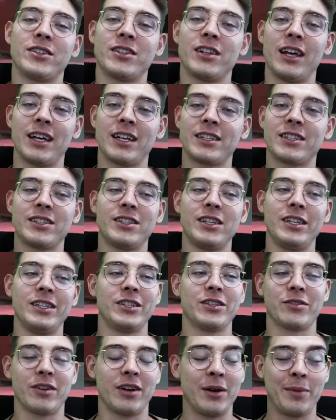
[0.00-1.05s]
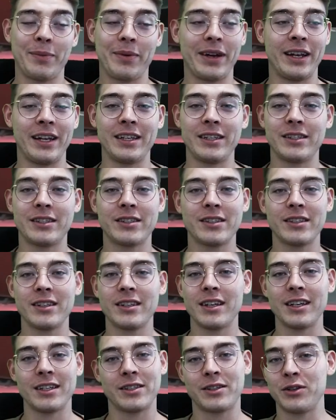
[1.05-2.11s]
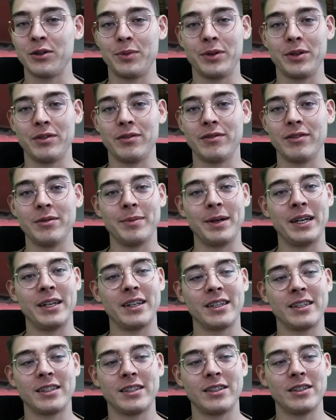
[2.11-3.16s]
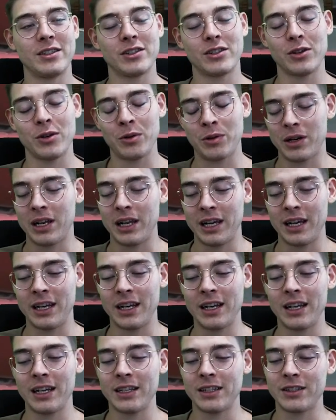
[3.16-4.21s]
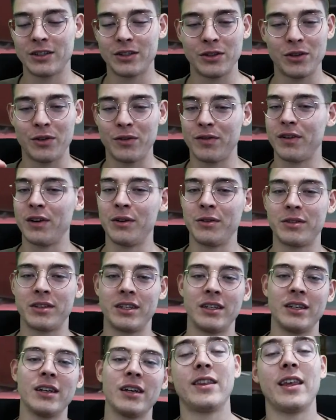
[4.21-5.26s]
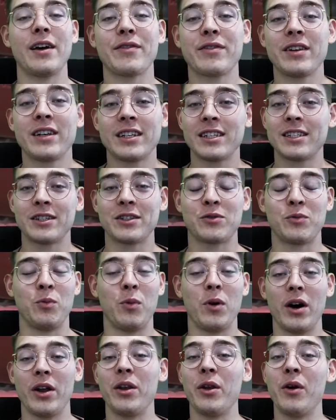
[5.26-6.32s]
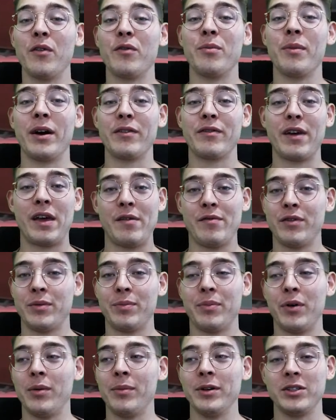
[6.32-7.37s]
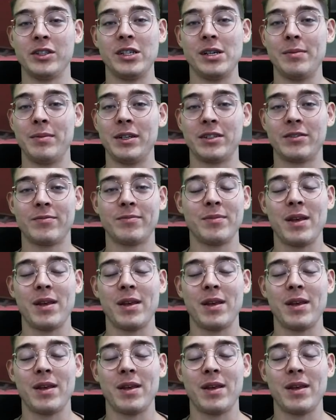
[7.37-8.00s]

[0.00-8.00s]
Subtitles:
like seizure up, and it's too beautiful, man. It's so clean, it's so floaty. Definitely just one of my favorite pommel gymnasts